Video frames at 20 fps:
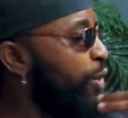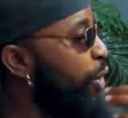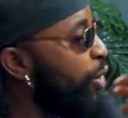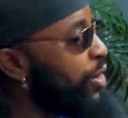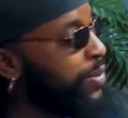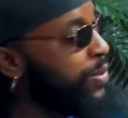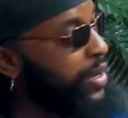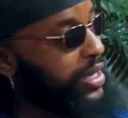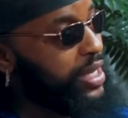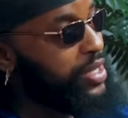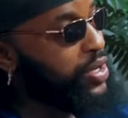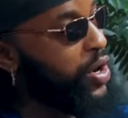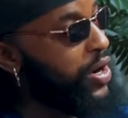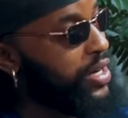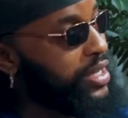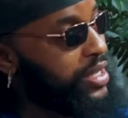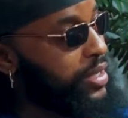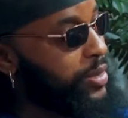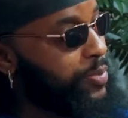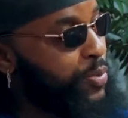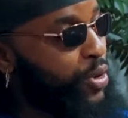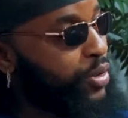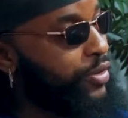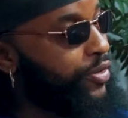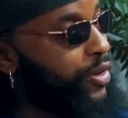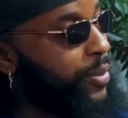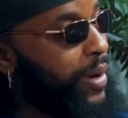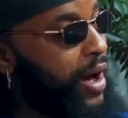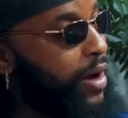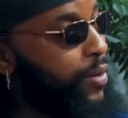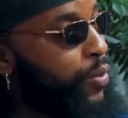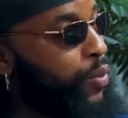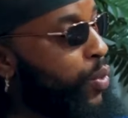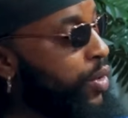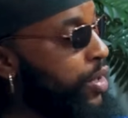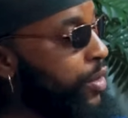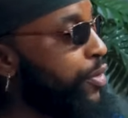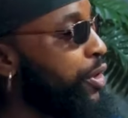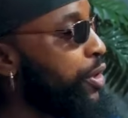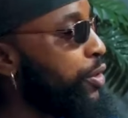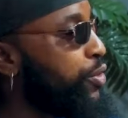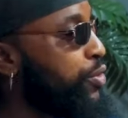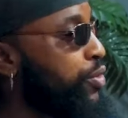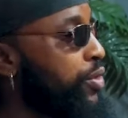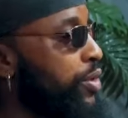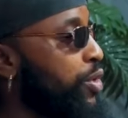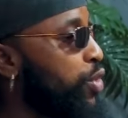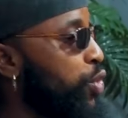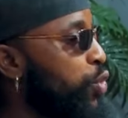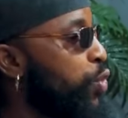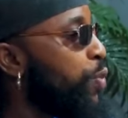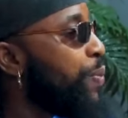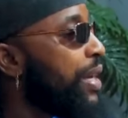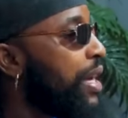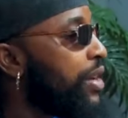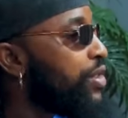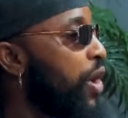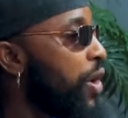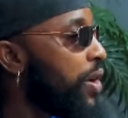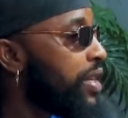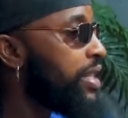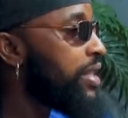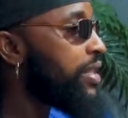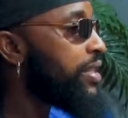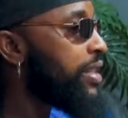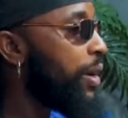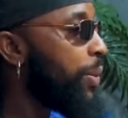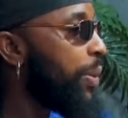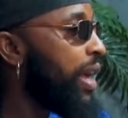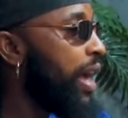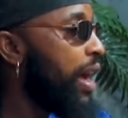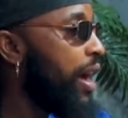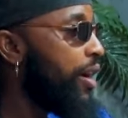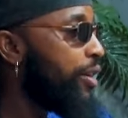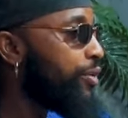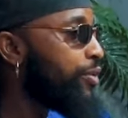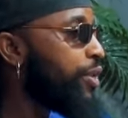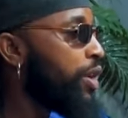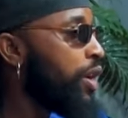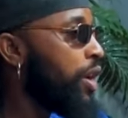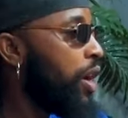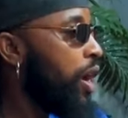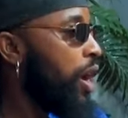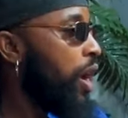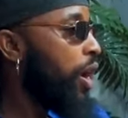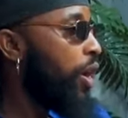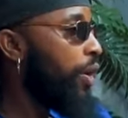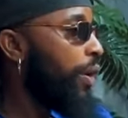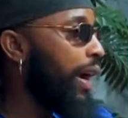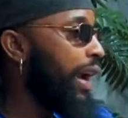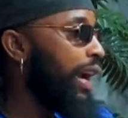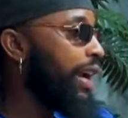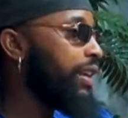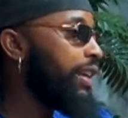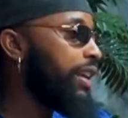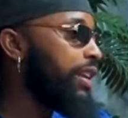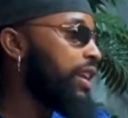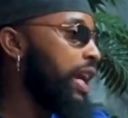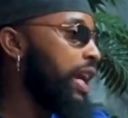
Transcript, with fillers: of course, man, these artists, both of them are one of the two biggest artists that we have. Yeah. All right, in